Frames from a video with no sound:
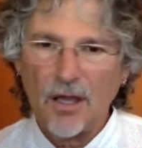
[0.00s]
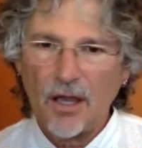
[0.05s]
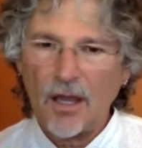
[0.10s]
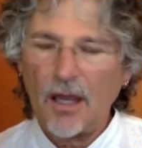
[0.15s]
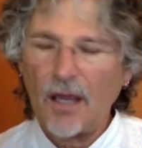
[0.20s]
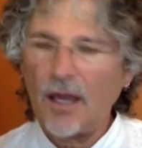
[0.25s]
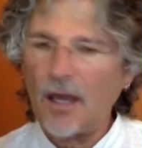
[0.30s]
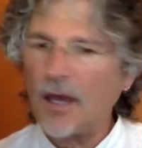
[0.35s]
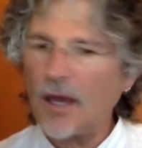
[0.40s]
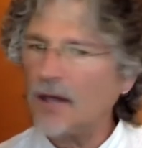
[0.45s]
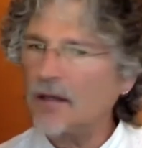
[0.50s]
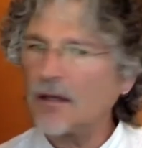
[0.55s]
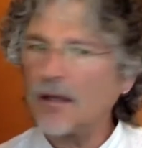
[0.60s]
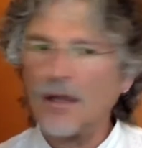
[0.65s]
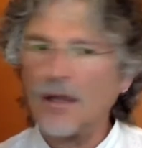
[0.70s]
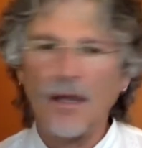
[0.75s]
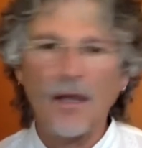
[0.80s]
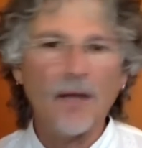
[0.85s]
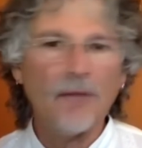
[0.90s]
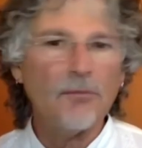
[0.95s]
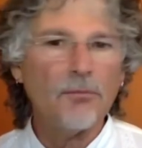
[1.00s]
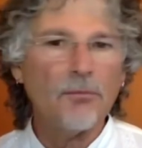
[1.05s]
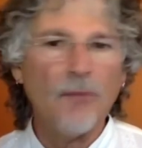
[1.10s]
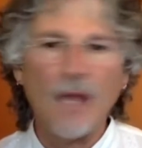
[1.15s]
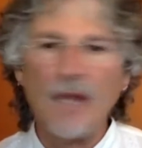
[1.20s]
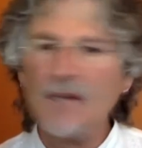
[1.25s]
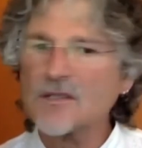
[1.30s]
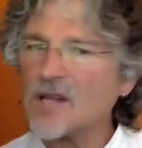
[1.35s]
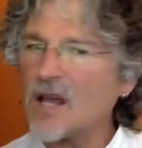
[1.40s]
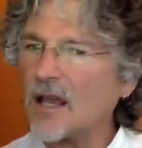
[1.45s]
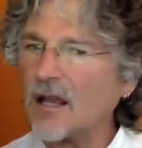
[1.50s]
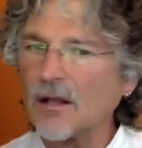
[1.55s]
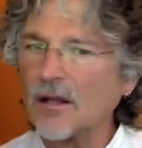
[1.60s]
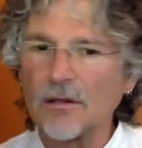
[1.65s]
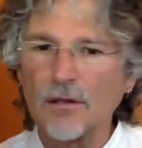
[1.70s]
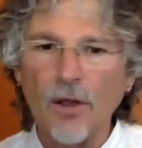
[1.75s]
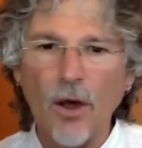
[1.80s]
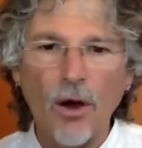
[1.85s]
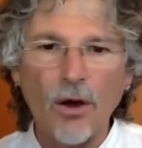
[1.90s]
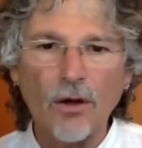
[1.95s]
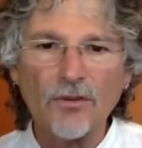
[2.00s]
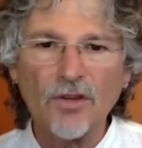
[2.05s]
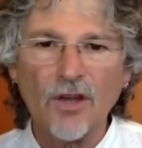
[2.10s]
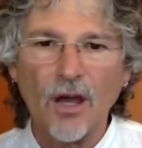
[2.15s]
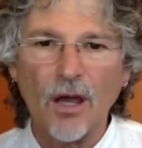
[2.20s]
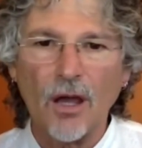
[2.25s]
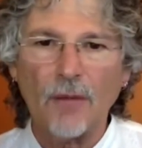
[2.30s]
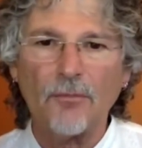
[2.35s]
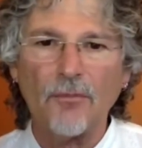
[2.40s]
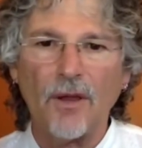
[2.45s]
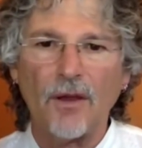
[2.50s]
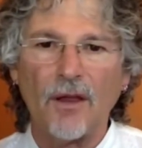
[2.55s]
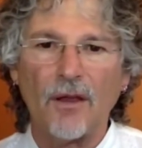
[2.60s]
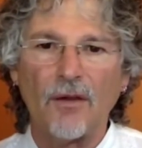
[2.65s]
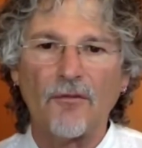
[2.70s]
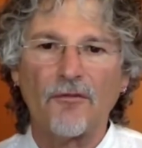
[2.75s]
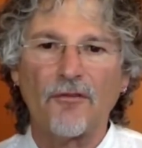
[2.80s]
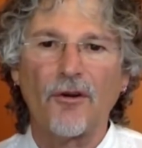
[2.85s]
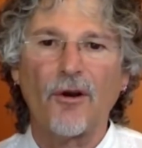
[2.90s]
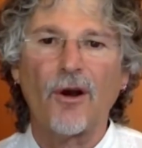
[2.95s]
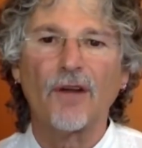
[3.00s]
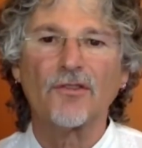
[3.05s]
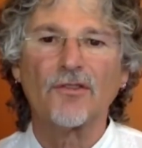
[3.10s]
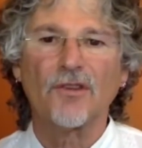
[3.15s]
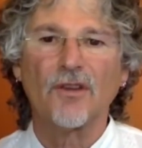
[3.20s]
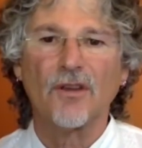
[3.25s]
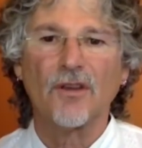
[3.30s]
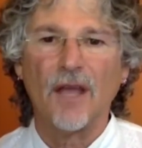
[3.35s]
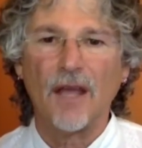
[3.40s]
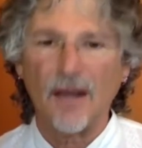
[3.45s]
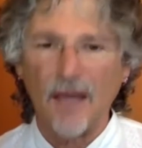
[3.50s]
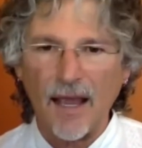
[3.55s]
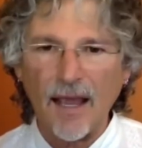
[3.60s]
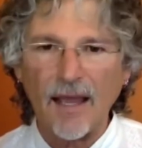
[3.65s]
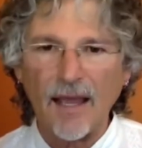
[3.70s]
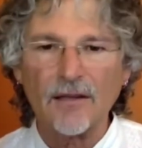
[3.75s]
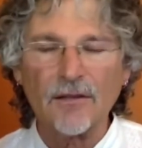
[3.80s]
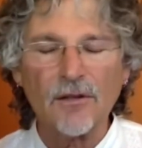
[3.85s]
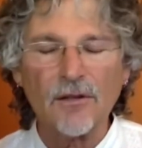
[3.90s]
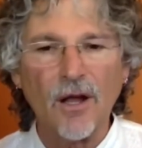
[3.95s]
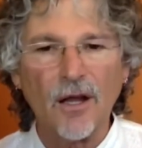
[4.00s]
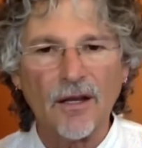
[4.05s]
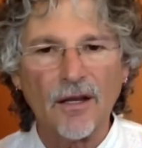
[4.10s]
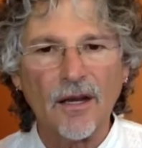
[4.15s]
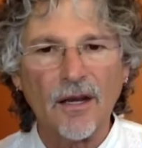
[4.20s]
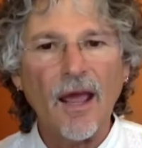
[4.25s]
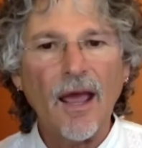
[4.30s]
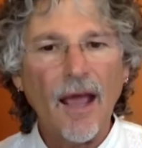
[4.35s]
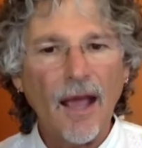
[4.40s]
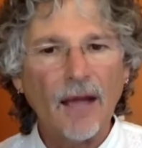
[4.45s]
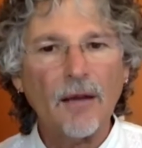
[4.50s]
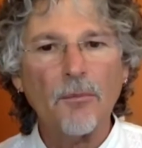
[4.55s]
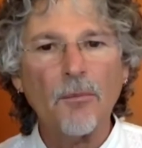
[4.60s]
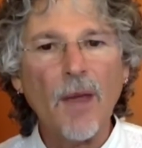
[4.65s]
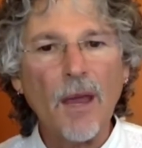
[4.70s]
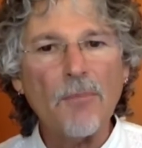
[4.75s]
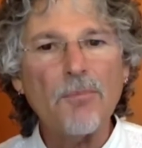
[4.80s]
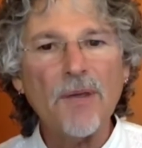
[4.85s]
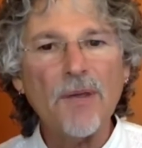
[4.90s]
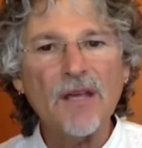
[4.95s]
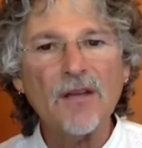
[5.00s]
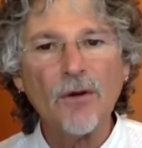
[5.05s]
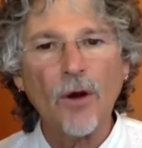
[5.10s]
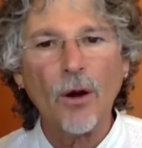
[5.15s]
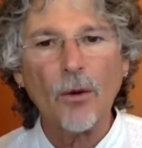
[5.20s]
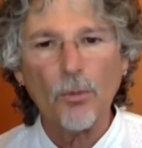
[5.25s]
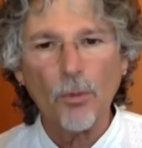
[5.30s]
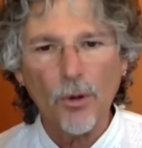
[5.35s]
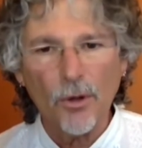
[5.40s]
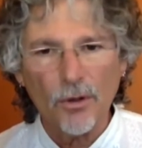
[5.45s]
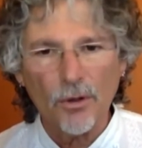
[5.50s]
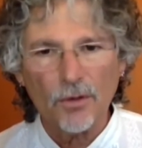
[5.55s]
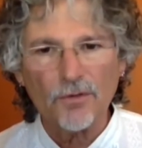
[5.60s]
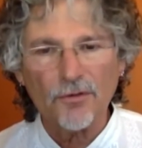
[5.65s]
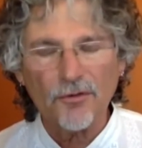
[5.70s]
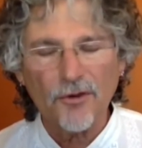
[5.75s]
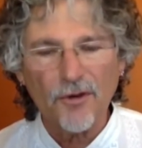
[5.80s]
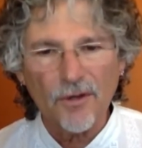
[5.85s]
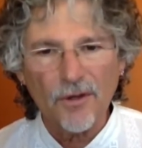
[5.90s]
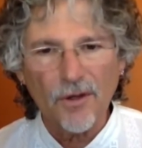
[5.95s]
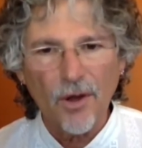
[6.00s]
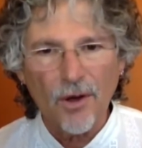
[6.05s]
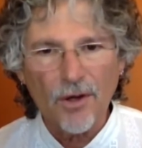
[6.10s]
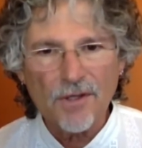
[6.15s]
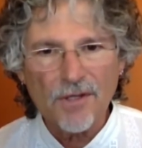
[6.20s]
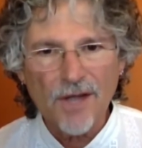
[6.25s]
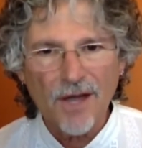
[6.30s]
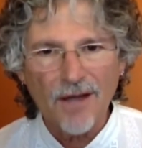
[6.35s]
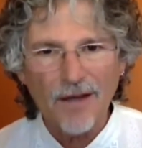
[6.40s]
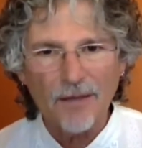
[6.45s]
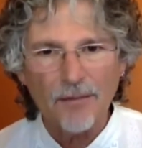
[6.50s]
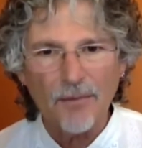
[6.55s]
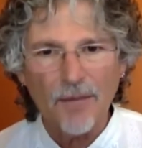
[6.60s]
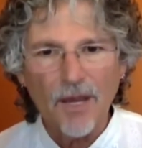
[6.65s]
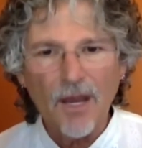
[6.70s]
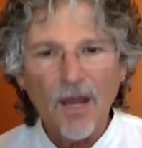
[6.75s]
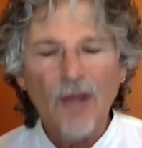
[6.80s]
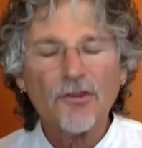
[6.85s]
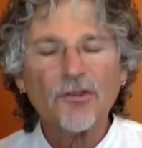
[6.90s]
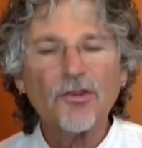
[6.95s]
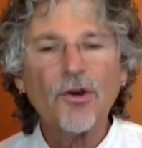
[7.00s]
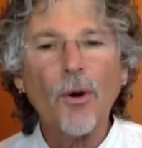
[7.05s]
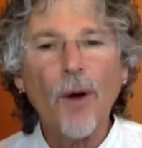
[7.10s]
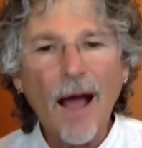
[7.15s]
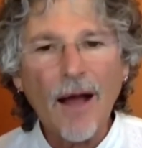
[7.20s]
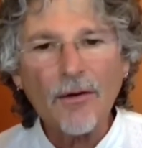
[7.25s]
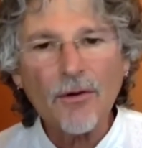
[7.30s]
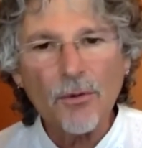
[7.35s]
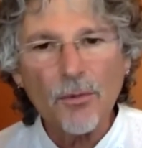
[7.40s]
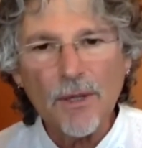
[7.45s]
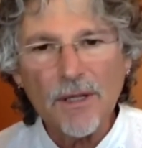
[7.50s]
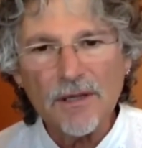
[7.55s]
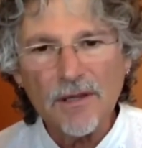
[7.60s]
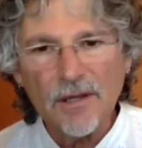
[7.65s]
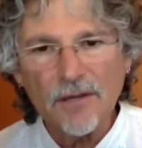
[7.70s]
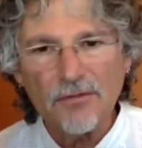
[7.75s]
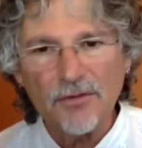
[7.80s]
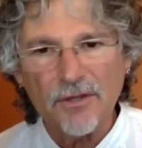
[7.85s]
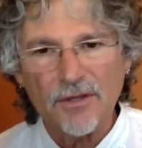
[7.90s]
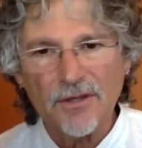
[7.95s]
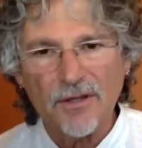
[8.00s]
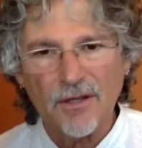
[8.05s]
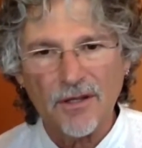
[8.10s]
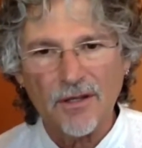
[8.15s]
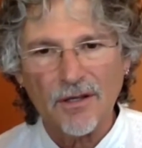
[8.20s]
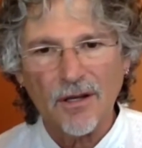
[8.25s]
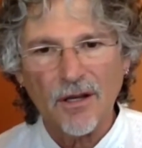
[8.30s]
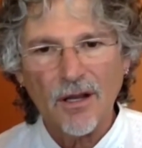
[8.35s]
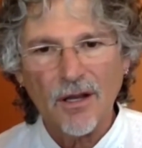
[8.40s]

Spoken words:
And it may take a long time for us to get a handle on it, and it may be in our world for a long time. So how do we live with it?